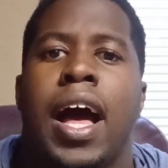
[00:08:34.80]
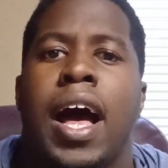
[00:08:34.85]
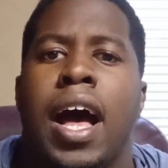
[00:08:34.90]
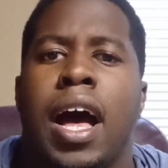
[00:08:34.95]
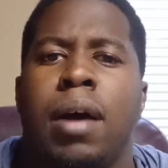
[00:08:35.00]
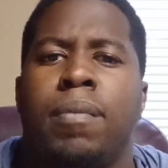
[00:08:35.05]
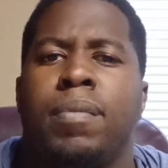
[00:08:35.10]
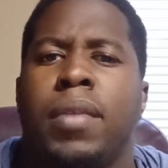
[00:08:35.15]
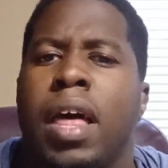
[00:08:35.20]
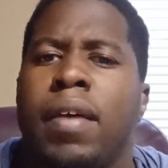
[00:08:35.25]

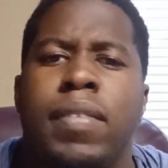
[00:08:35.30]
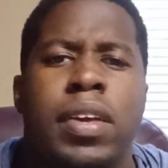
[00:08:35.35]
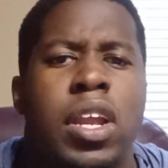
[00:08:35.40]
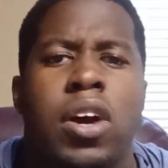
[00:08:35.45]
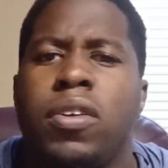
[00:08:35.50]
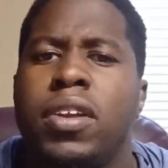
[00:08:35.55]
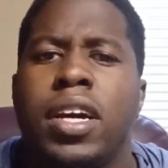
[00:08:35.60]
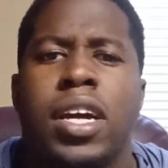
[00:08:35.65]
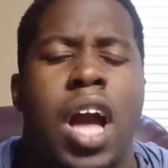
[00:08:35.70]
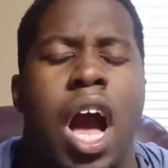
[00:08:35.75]
Um, let me know
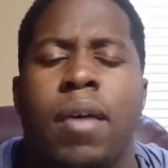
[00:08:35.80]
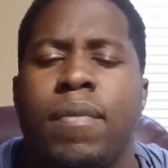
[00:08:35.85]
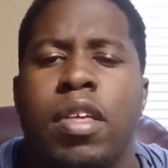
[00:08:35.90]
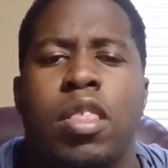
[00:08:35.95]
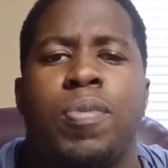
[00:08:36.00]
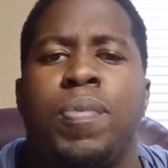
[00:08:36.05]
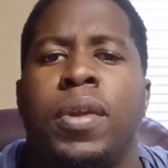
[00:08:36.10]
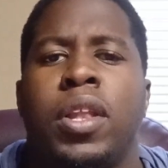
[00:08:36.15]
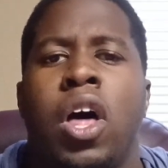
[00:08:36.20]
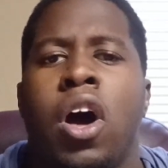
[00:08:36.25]
in the comments
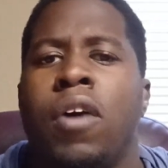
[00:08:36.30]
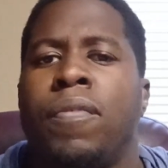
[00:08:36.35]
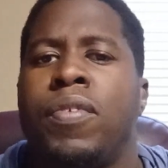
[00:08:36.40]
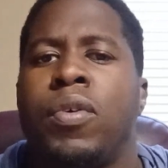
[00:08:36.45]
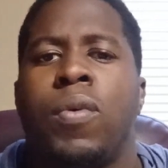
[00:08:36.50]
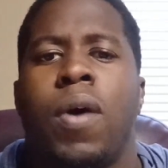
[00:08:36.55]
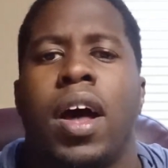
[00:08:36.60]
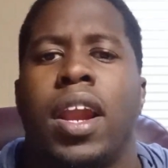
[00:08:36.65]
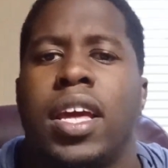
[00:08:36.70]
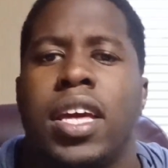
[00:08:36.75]
below if you
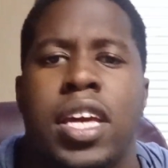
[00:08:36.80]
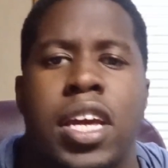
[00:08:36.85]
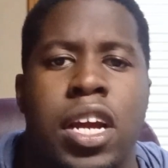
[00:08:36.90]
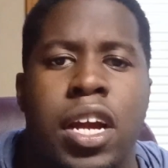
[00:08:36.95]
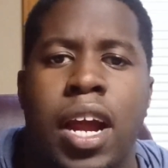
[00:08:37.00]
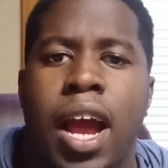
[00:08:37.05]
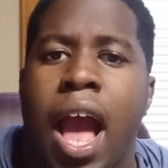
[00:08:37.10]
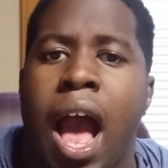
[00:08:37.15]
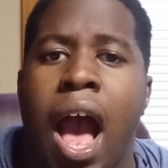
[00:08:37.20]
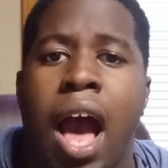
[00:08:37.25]
want to
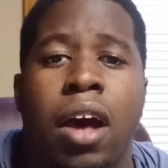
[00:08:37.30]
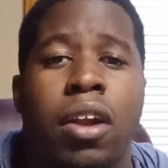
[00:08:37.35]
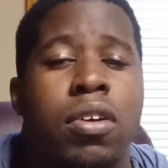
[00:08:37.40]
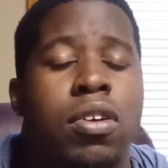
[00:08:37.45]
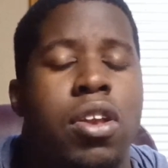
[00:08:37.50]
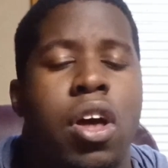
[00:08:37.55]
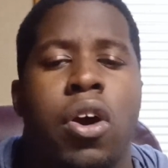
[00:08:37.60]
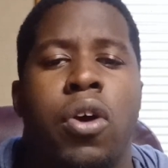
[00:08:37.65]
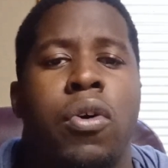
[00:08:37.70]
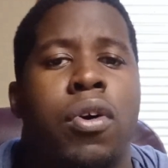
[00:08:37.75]
hear how to
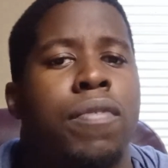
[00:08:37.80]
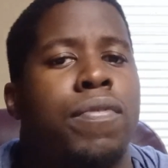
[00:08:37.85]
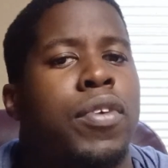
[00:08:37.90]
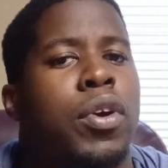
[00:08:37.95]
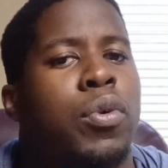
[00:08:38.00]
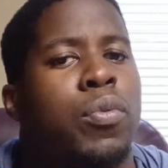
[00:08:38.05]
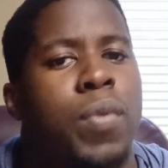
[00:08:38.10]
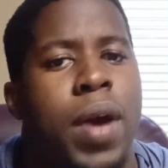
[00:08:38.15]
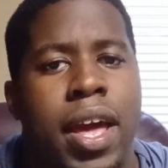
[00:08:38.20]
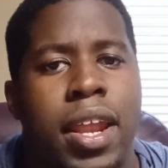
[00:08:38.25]
know if
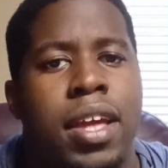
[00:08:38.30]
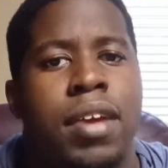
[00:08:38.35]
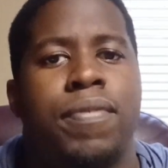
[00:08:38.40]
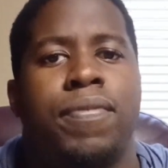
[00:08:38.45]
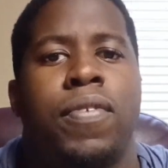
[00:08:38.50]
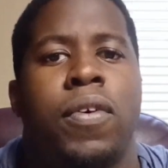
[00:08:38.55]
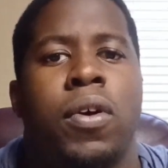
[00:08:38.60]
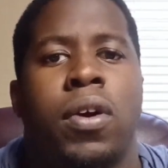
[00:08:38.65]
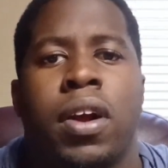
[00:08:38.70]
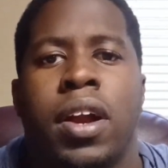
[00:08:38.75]
you're ready
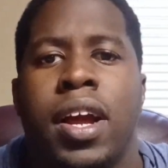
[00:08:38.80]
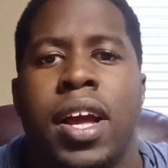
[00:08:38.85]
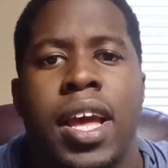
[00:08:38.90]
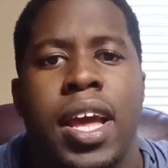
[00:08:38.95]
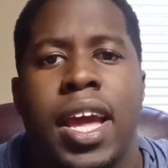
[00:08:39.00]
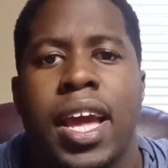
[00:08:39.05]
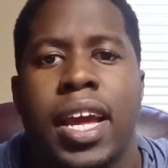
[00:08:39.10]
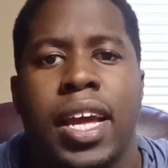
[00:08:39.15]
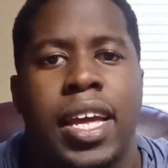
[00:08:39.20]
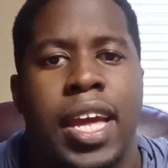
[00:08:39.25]
for
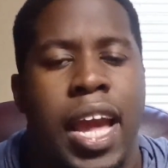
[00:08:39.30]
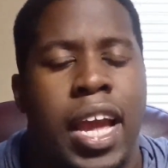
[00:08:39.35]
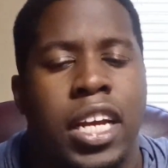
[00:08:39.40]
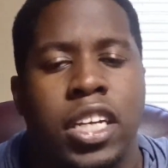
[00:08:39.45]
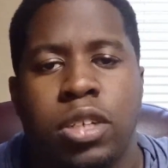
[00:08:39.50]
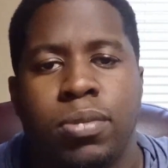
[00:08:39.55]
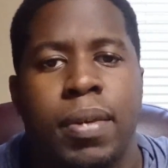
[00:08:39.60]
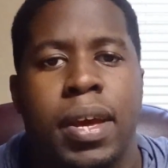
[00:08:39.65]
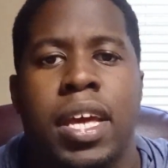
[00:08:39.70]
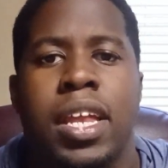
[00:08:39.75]

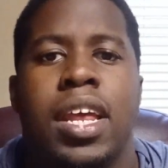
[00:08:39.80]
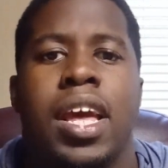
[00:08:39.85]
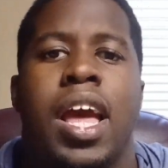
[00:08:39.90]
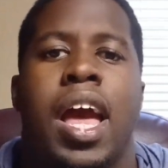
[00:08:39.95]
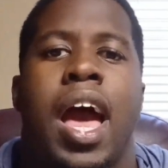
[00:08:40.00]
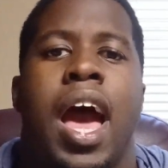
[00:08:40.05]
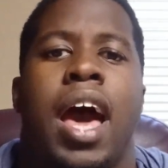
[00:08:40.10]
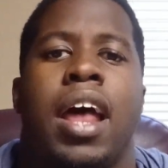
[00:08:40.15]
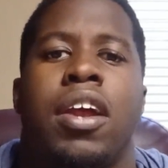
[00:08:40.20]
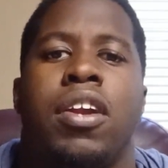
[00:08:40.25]
engagement,
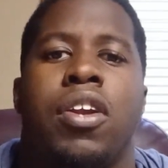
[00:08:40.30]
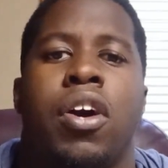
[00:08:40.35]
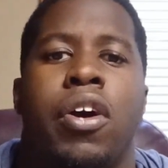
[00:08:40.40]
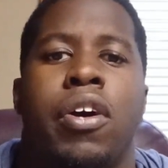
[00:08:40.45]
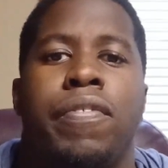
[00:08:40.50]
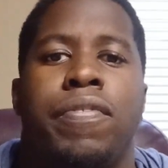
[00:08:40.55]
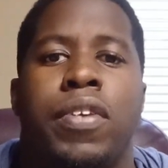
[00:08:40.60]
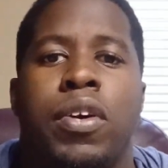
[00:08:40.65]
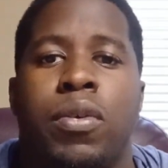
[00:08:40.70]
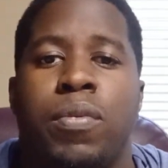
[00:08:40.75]
how to know
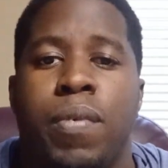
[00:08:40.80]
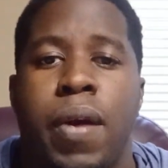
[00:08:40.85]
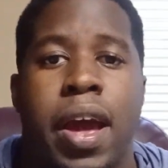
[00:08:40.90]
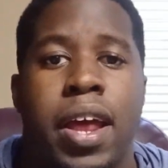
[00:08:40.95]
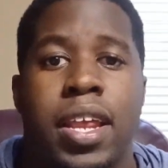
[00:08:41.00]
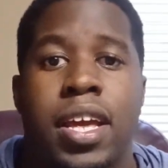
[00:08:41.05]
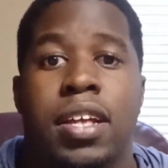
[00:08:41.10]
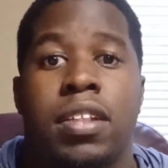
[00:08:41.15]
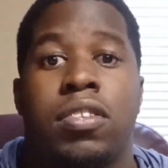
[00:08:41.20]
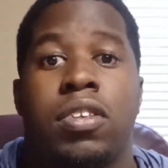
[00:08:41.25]
if you're
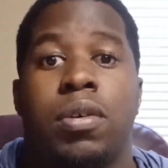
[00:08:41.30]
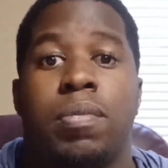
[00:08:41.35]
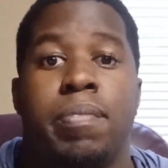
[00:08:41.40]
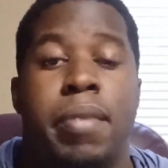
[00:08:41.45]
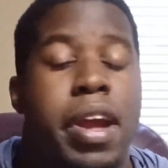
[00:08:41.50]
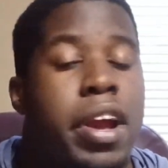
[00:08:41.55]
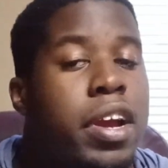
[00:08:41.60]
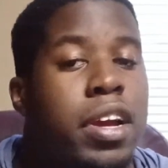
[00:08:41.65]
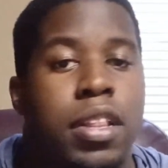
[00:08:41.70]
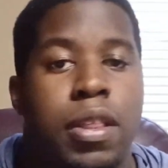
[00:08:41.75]
ready to
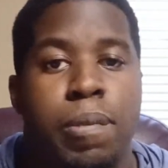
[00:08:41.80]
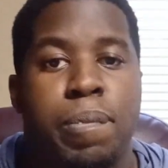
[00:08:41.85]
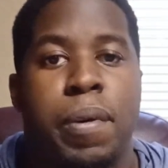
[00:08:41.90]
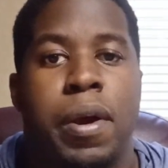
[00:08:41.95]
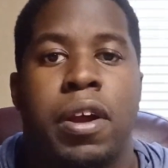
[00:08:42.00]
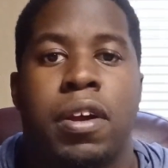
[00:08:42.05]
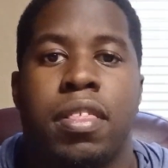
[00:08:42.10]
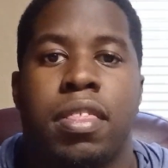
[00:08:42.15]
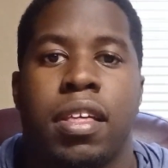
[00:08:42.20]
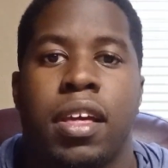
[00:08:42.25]
marry the
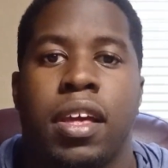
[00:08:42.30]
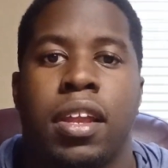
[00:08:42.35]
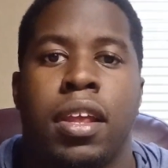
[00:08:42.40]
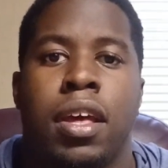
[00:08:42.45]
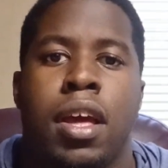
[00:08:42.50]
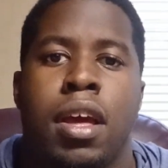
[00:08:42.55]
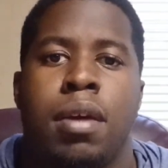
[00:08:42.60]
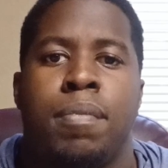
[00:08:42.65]
person,